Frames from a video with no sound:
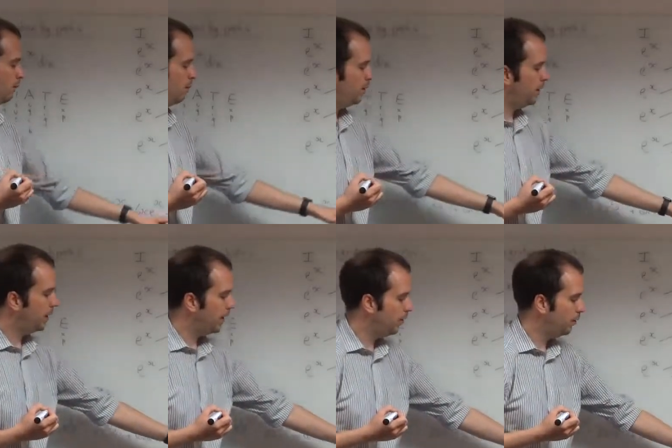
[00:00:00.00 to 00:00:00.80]
But we
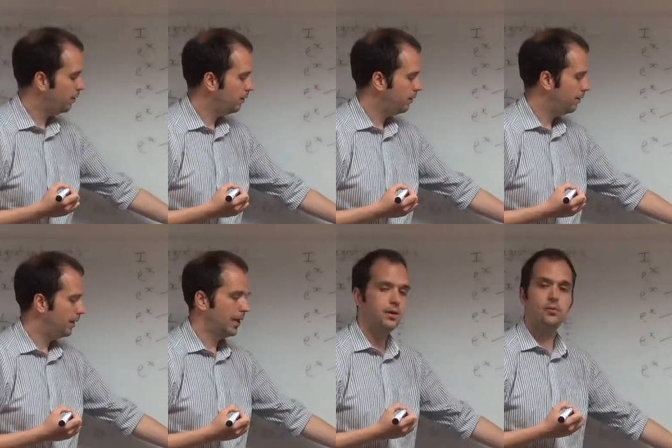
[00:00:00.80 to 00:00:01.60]
know
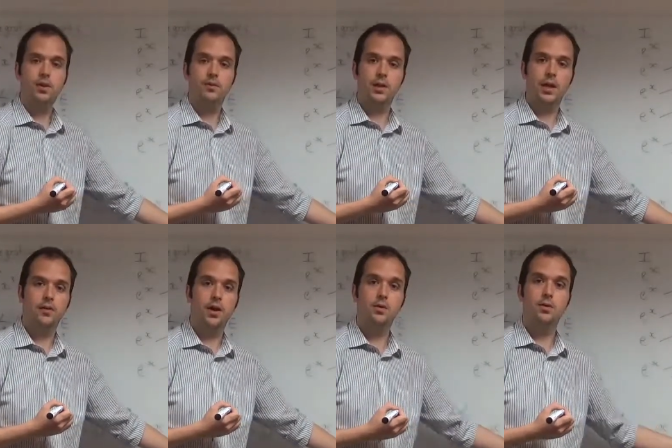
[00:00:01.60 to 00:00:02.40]
the integral of
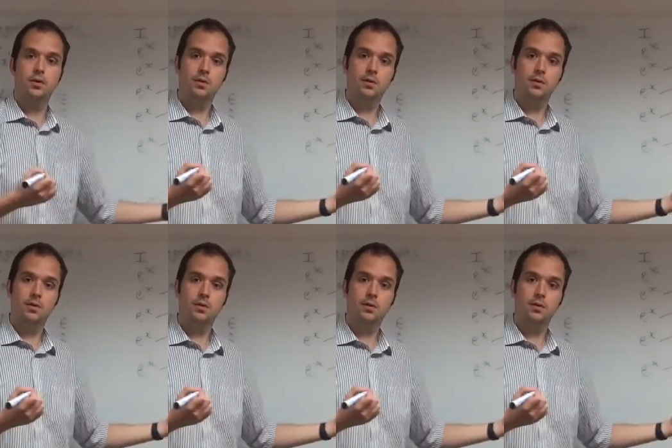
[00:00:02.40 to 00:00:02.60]
0